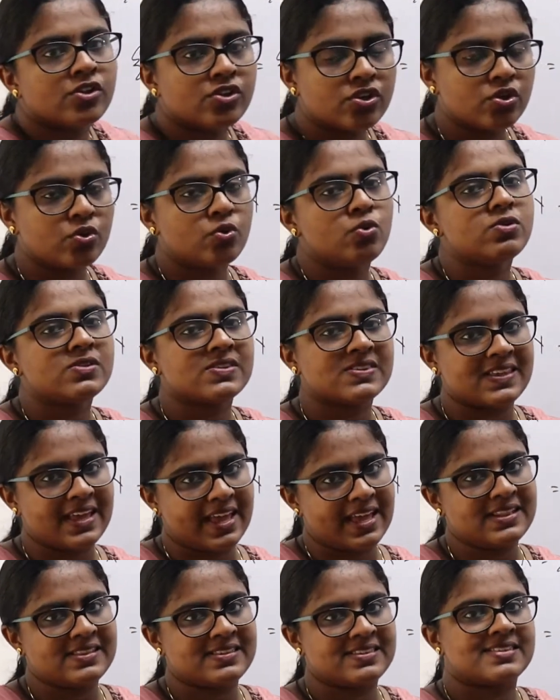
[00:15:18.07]
Two
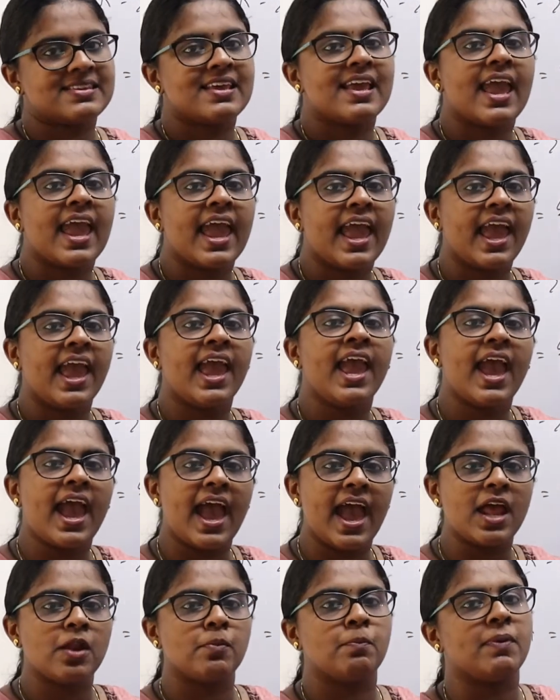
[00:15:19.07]
sets A
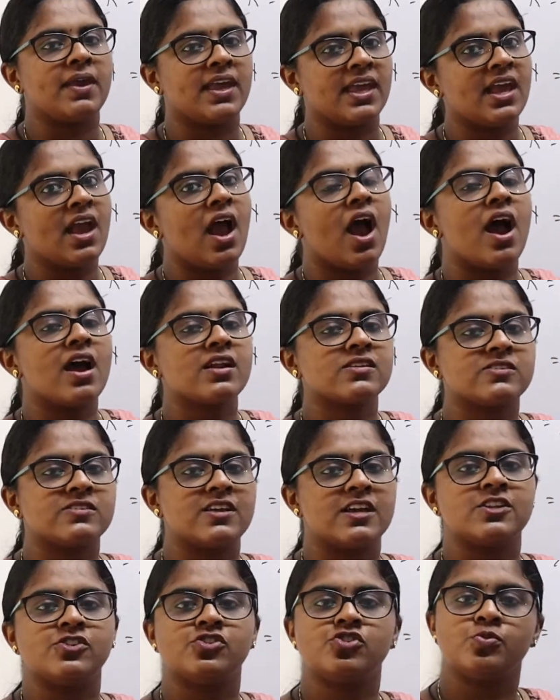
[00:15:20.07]
and B are
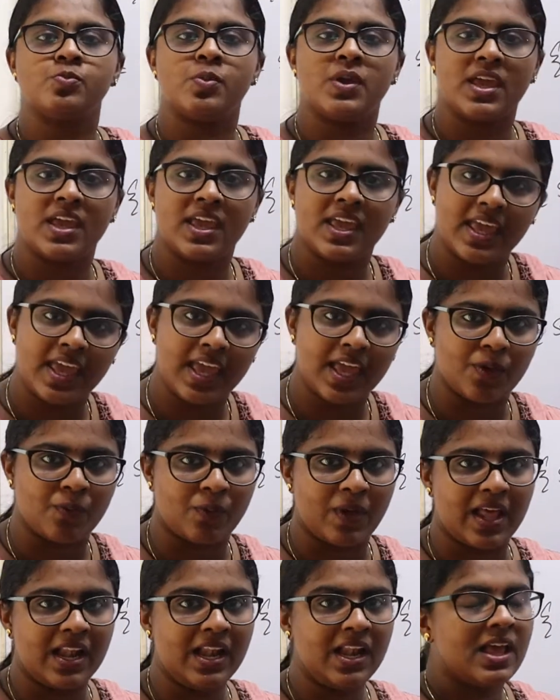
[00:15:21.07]
said to be
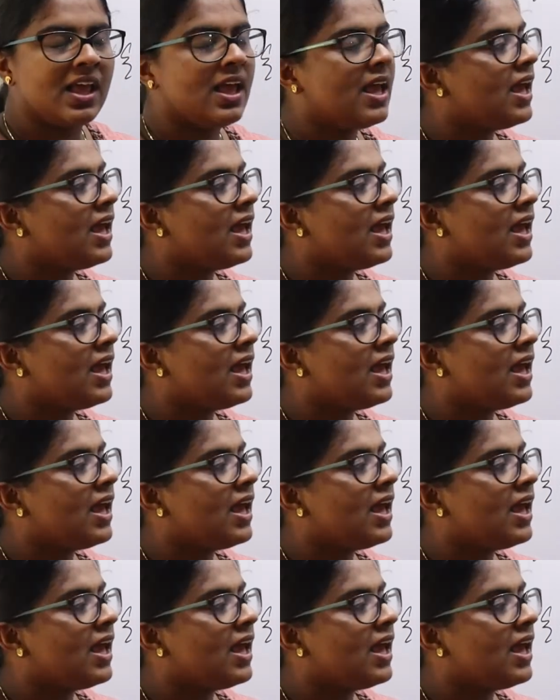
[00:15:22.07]
equal